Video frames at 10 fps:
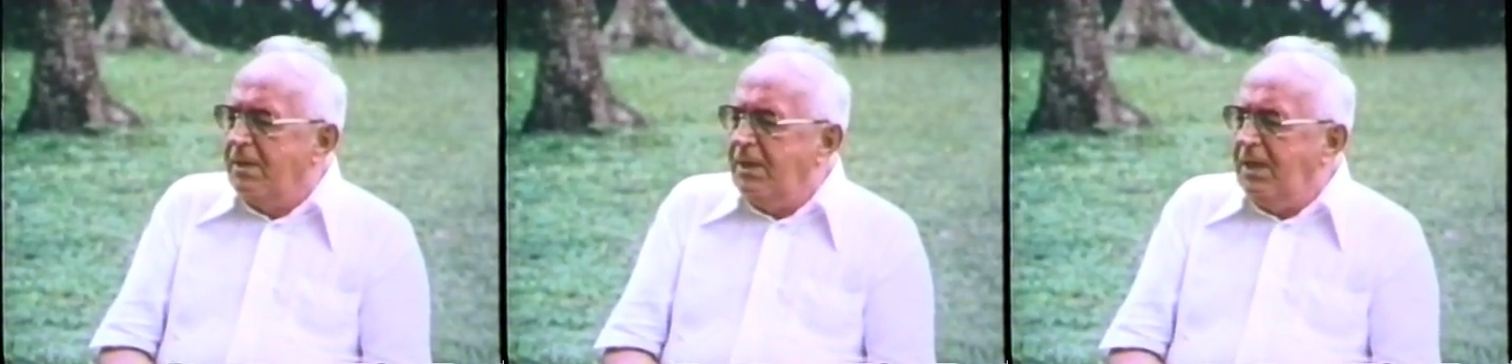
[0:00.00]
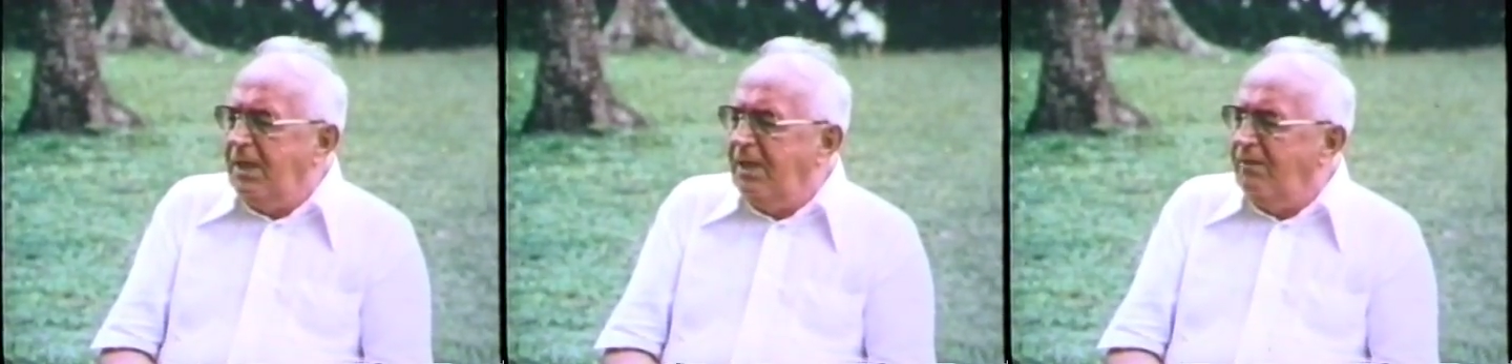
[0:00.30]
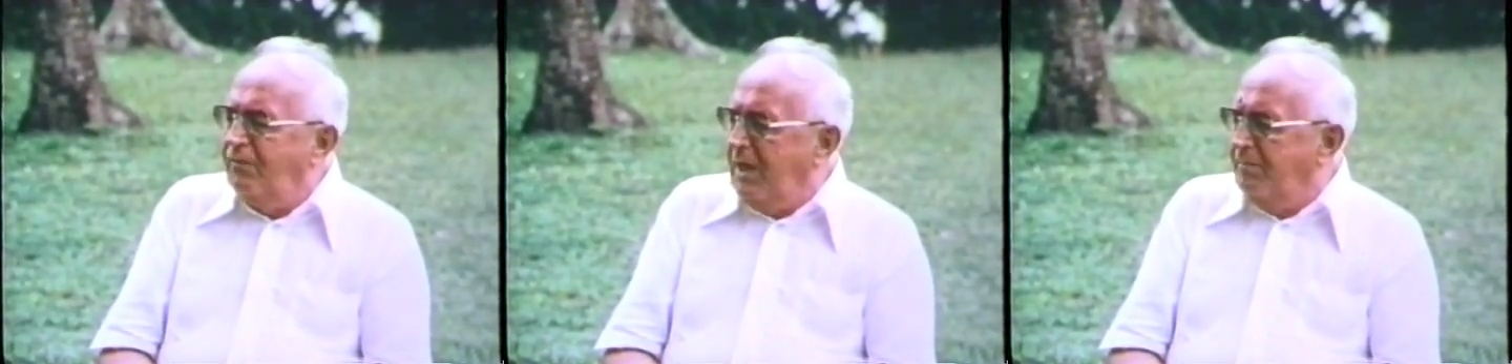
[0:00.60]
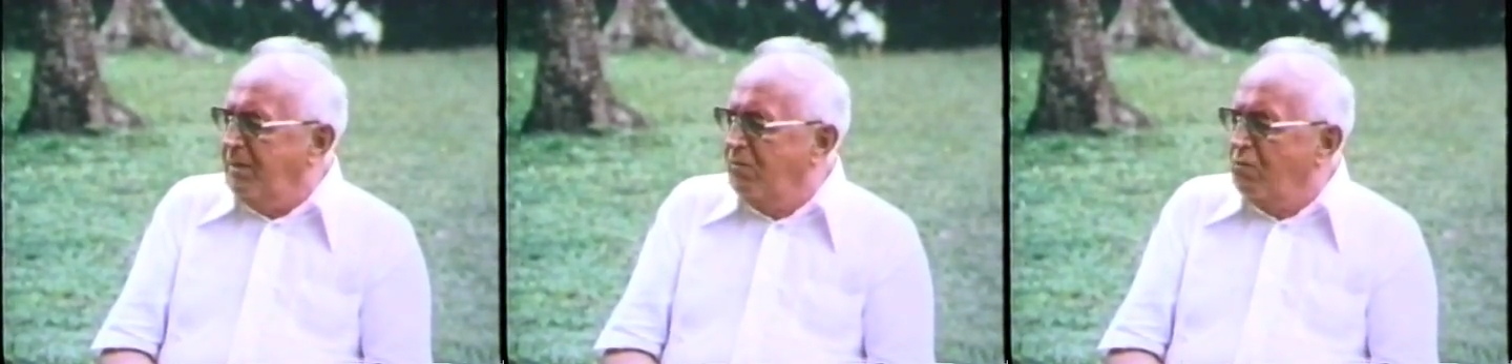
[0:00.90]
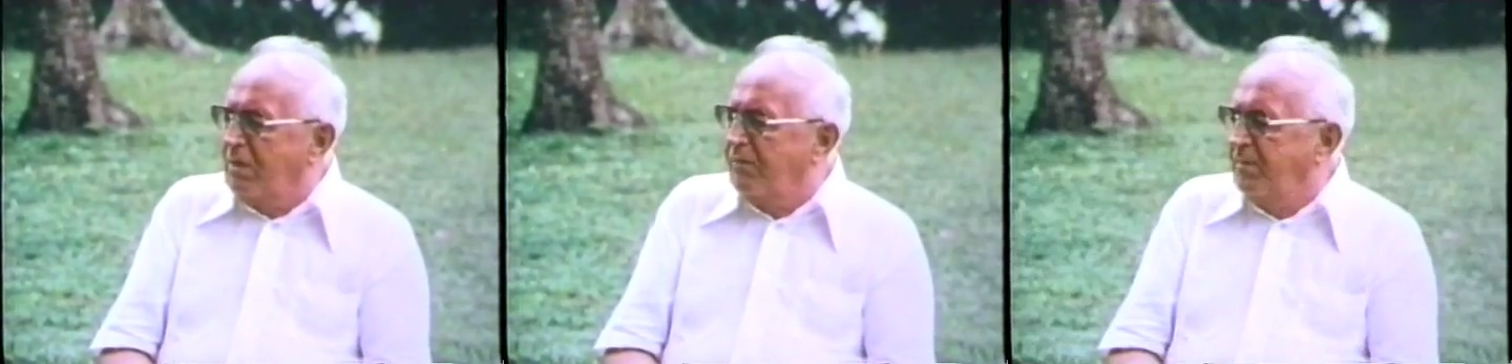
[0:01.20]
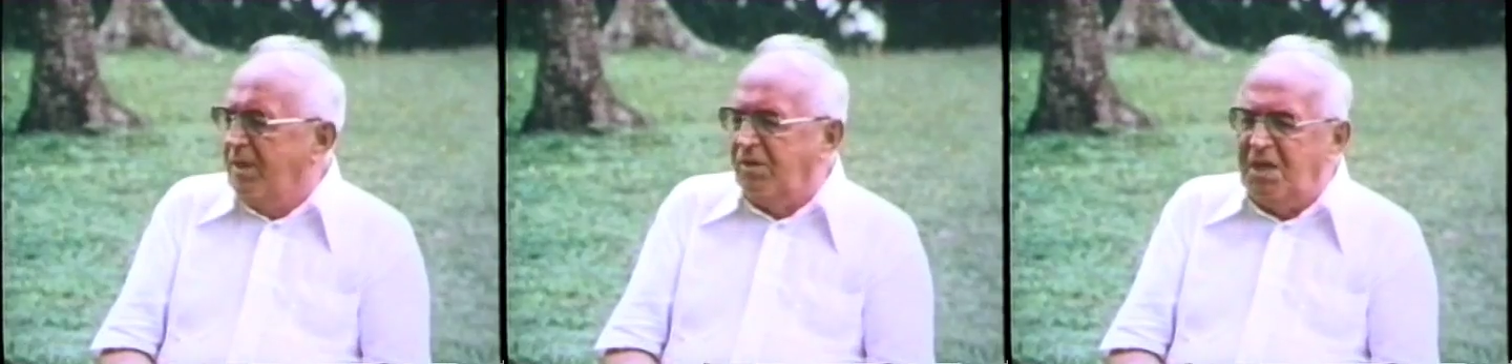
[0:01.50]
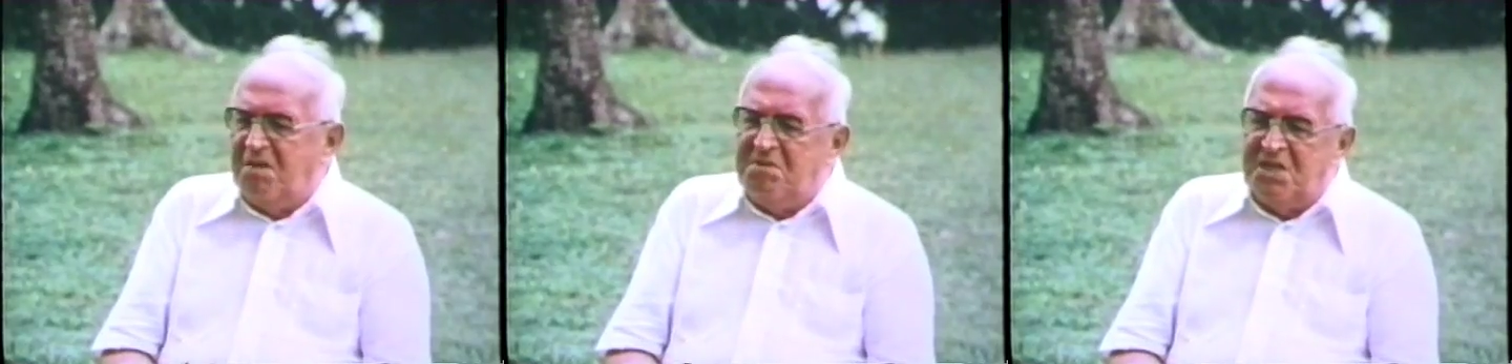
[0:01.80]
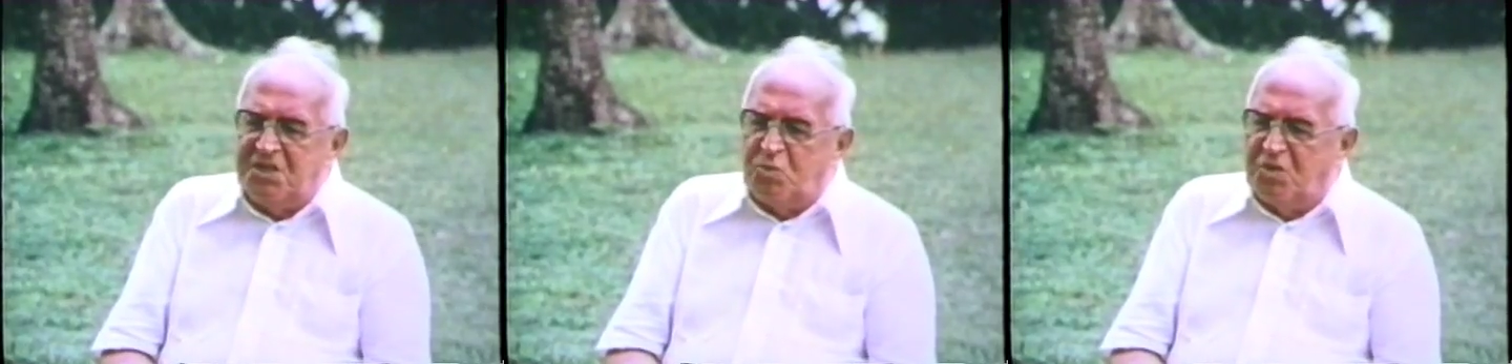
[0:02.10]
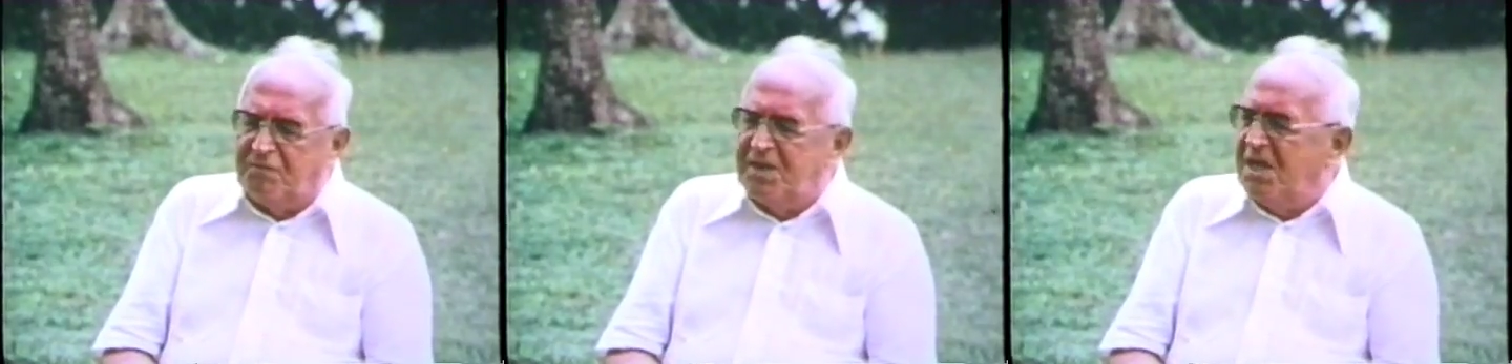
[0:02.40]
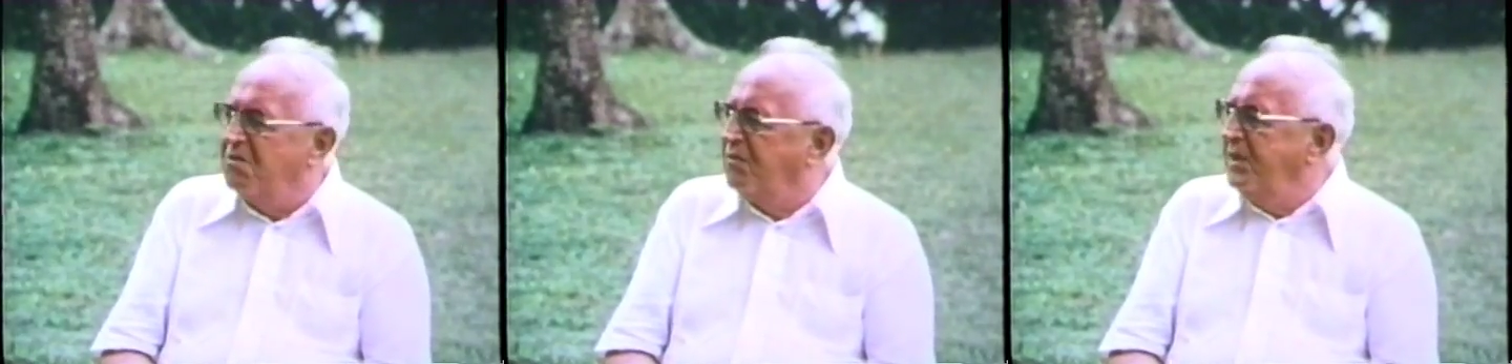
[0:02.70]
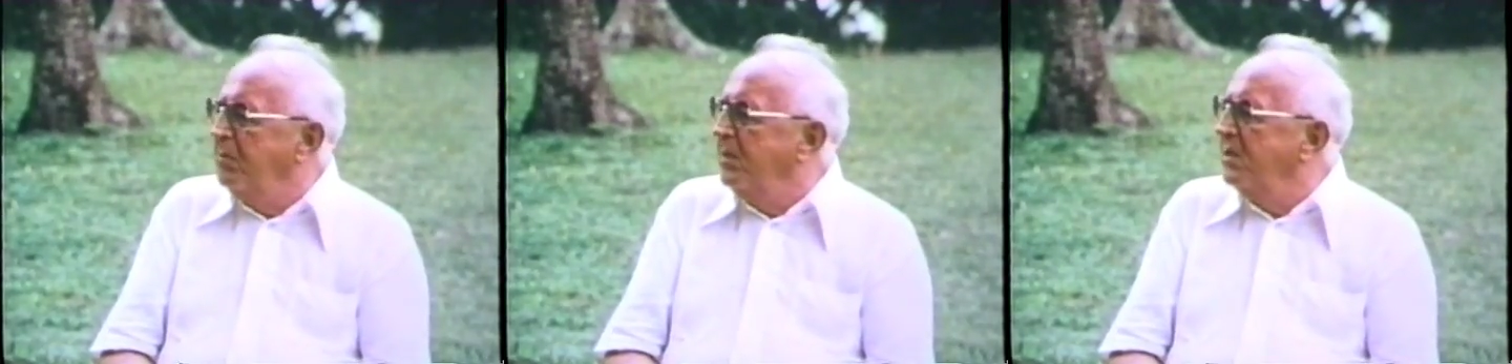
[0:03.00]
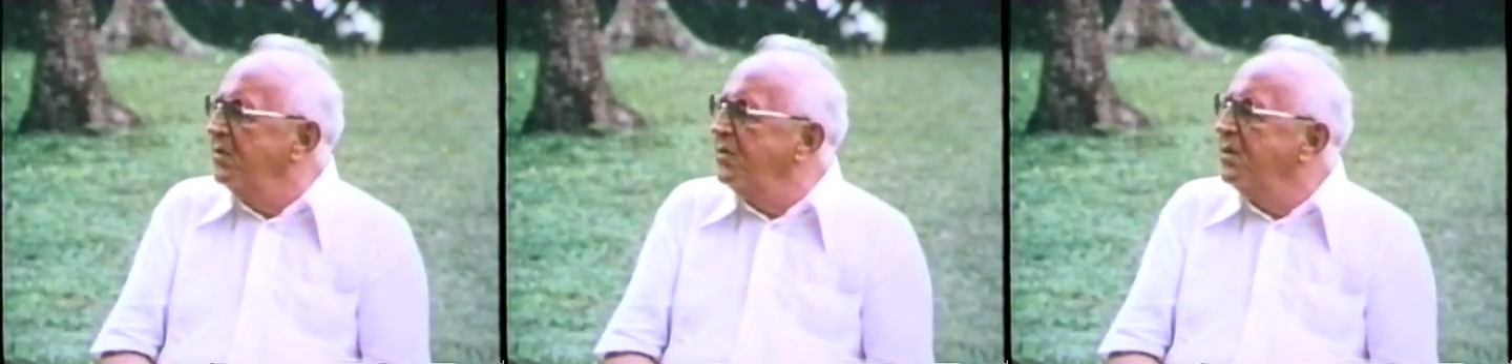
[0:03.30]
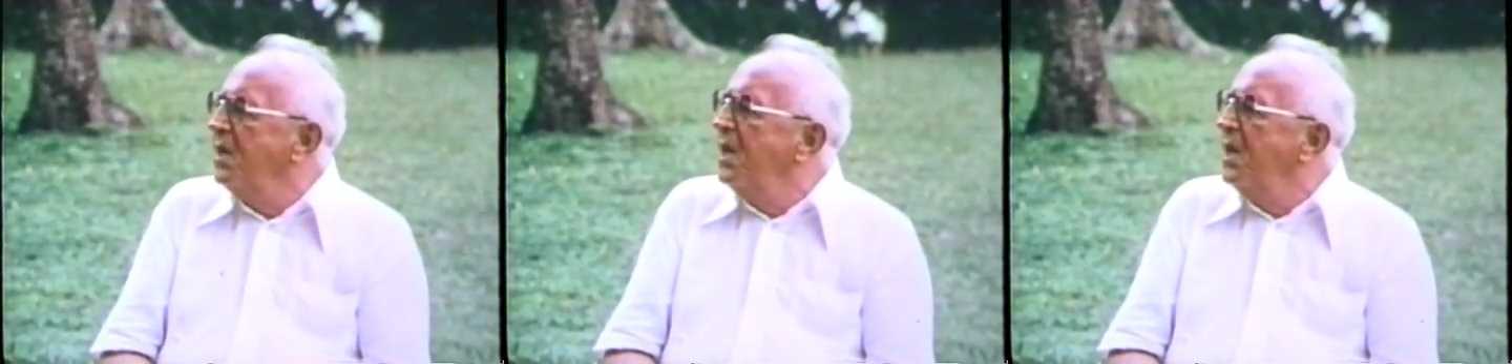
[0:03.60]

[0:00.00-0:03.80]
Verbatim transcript: and we had been looking for about 10 minutes, quarter of an hour, 20 minutes.